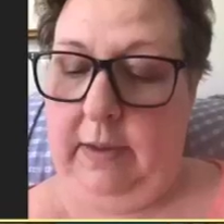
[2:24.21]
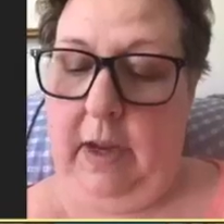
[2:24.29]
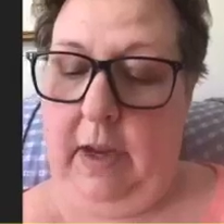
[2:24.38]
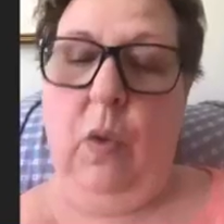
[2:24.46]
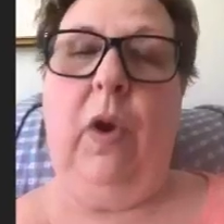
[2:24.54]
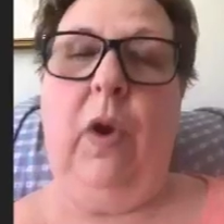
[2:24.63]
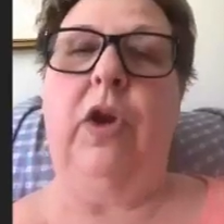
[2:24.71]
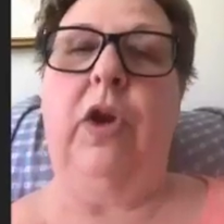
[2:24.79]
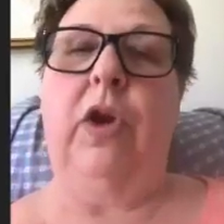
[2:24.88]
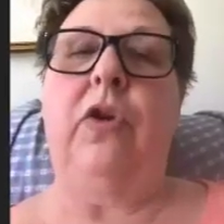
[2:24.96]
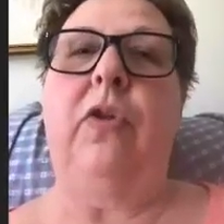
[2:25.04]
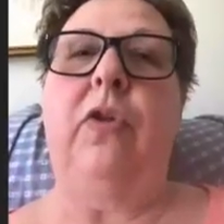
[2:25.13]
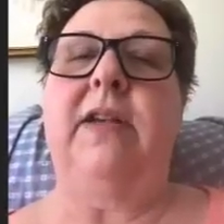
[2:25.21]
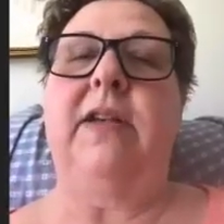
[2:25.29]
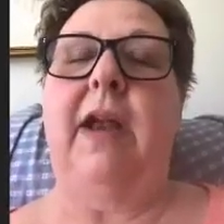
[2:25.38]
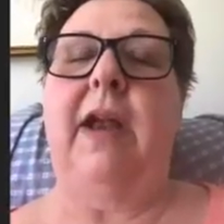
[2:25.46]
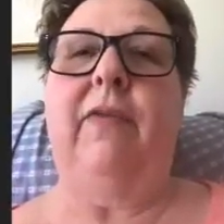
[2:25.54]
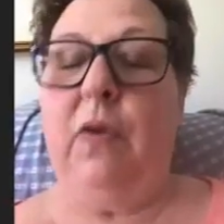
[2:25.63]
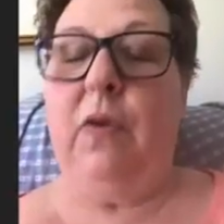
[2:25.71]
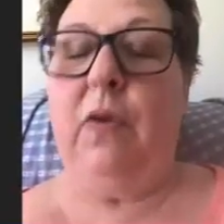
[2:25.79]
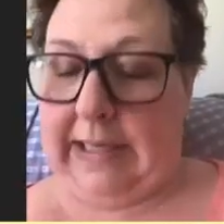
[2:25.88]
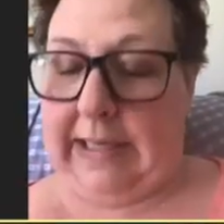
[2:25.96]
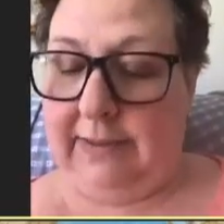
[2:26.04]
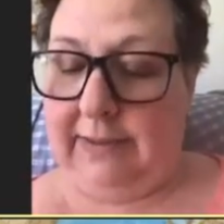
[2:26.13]
We're going to do this every
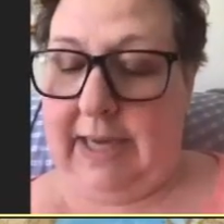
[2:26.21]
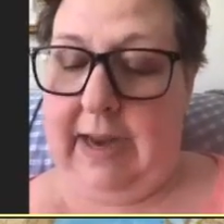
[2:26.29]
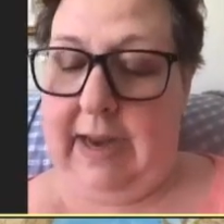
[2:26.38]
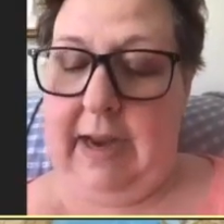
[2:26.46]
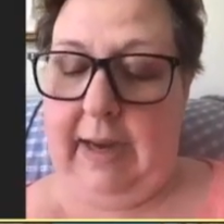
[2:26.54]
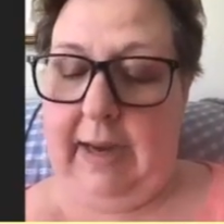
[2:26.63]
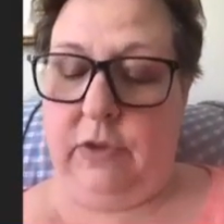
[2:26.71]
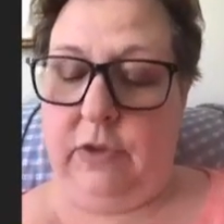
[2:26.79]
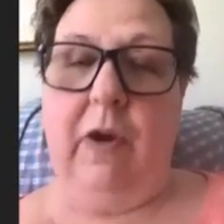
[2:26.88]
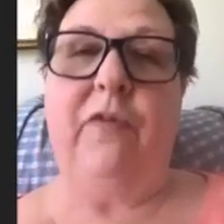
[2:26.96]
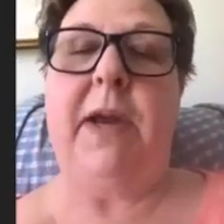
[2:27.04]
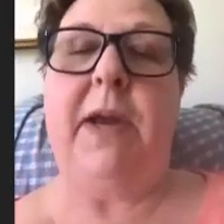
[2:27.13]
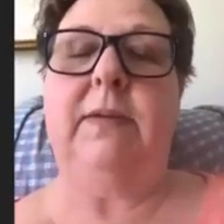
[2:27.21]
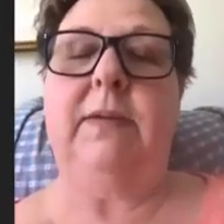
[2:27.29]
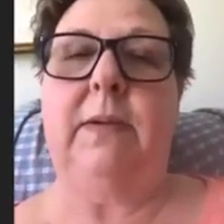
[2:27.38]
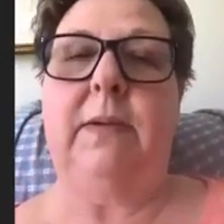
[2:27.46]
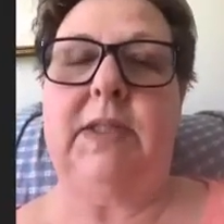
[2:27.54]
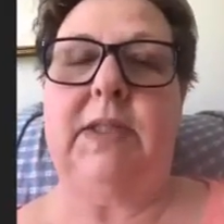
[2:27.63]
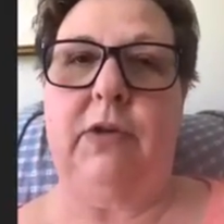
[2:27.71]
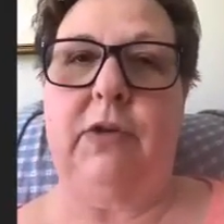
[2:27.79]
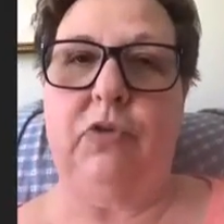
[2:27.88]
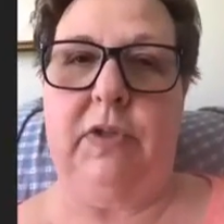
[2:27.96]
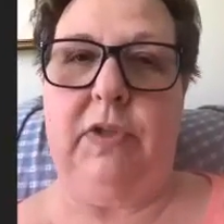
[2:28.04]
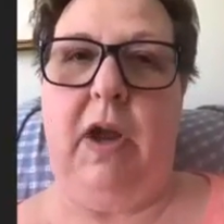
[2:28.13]
Wednesday at 12 p.m. Central
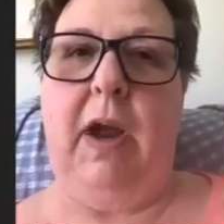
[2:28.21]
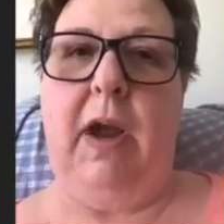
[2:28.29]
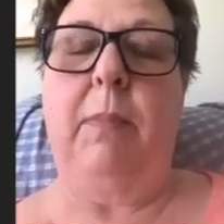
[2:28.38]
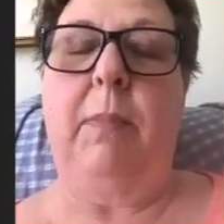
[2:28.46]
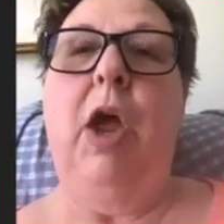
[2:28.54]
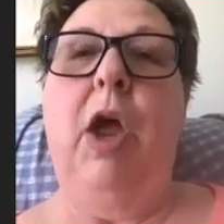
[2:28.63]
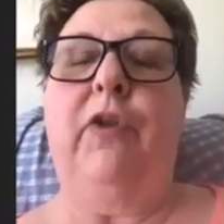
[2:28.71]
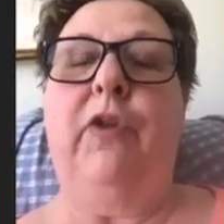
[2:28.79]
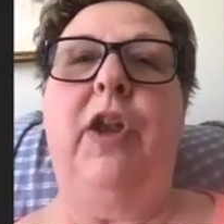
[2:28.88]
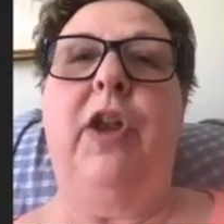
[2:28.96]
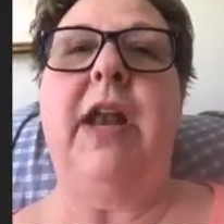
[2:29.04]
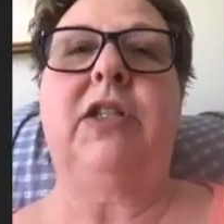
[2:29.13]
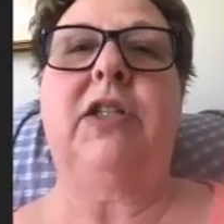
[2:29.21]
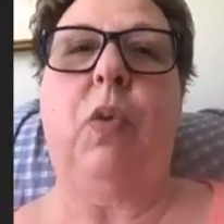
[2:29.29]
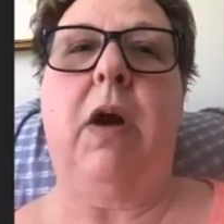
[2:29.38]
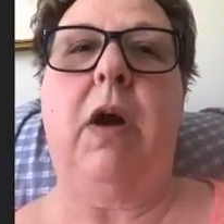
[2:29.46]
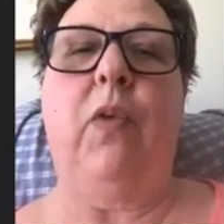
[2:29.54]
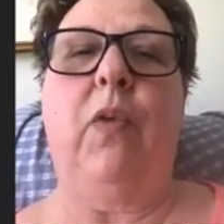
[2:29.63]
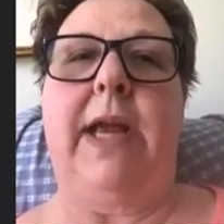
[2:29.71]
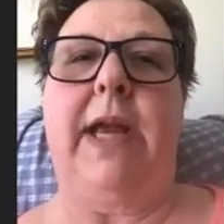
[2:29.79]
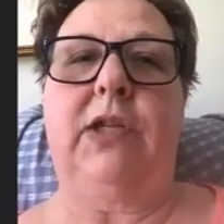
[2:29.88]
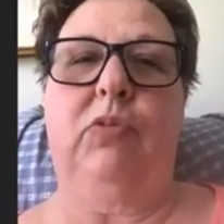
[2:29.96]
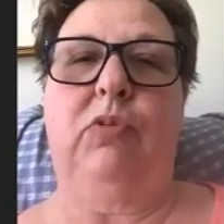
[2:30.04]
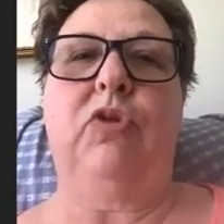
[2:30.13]
Time for the next 12 weeks
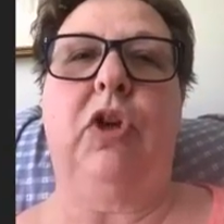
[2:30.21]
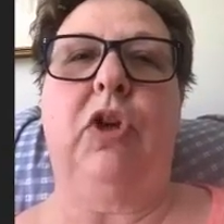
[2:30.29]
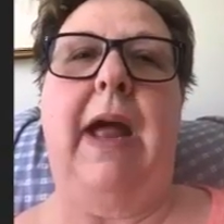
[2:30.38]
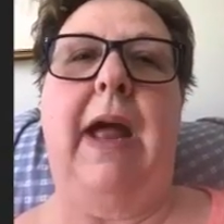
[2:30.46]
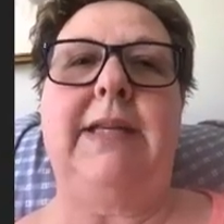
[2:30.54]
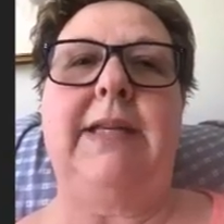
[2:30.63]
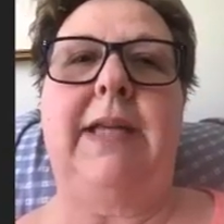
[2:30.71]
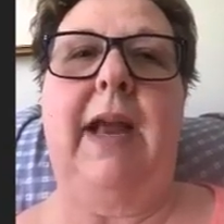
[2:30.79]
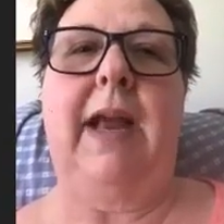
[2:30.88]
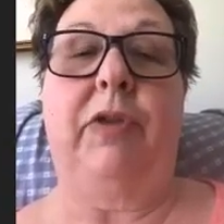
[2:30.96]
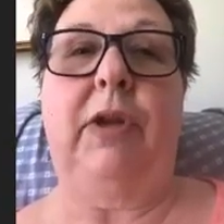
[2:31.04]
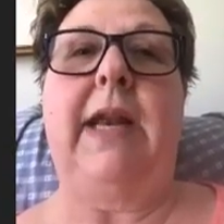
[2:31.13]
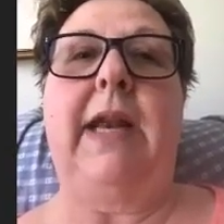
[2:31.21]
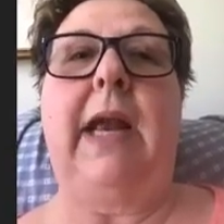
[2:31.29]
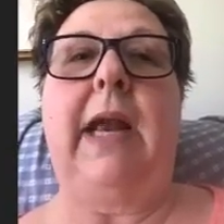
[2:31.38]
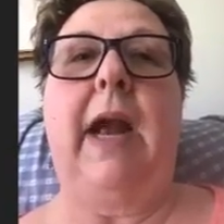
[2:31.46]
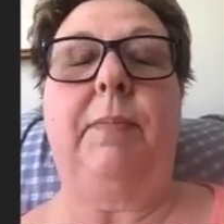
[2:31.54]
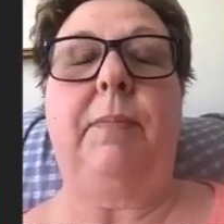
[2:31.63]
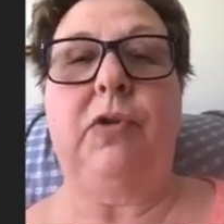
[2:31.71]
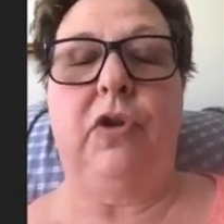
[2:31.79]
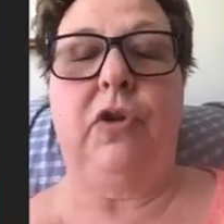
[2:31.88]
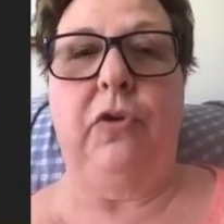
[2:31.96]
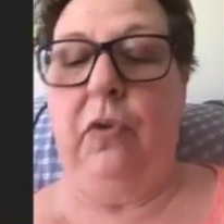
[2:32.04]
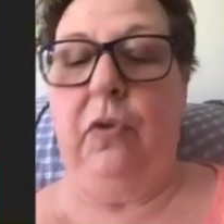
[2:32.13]
through July 10th, leading up
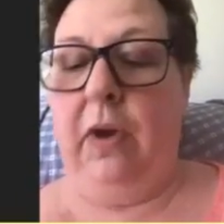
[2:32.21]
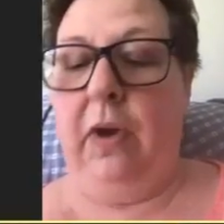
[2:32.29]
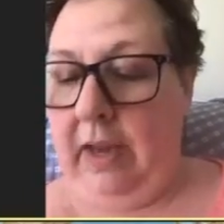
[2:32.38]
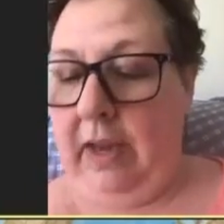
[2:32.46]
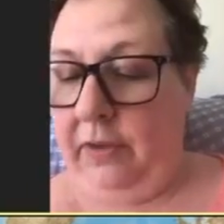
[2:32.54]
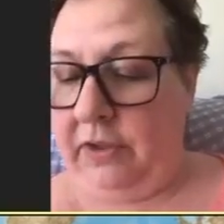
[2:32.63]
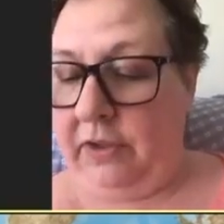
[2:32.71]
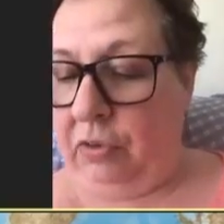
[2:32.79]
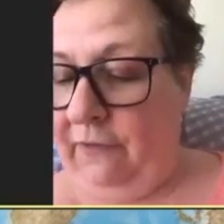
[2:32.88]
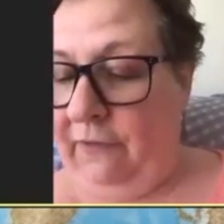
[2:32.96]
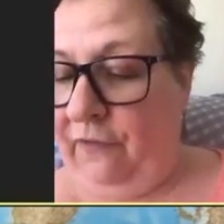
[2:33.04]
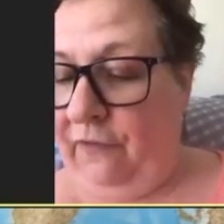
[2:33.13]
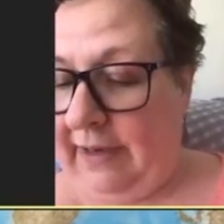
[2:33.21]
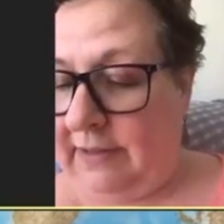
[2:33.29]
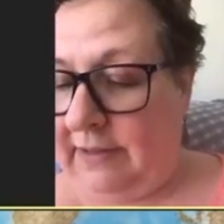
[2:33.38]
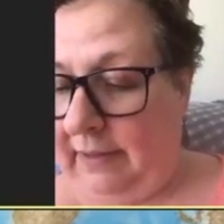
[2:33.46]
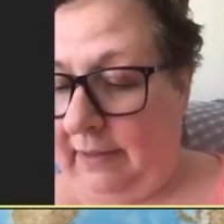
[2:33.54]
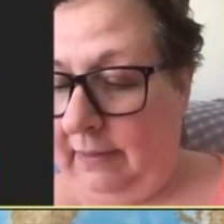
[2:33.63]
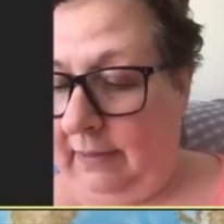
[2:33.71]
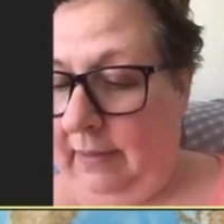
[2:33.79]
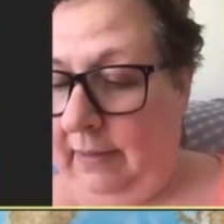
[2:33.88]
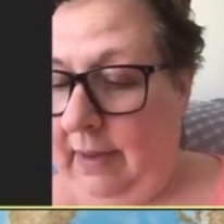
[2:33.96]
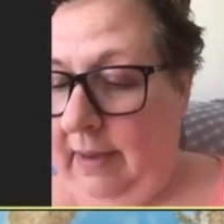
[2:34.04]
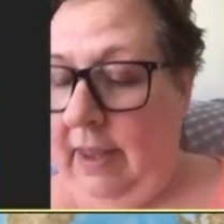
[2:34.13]
to the trifecta
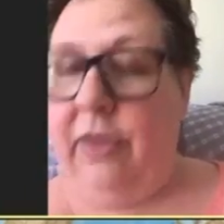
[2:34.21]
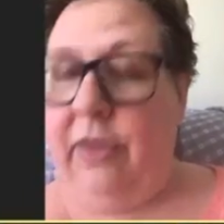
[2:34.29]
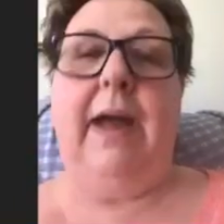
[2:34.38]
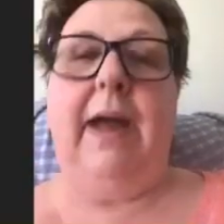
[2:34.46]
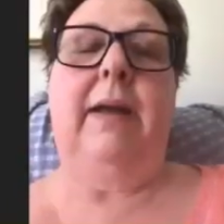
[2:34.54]
that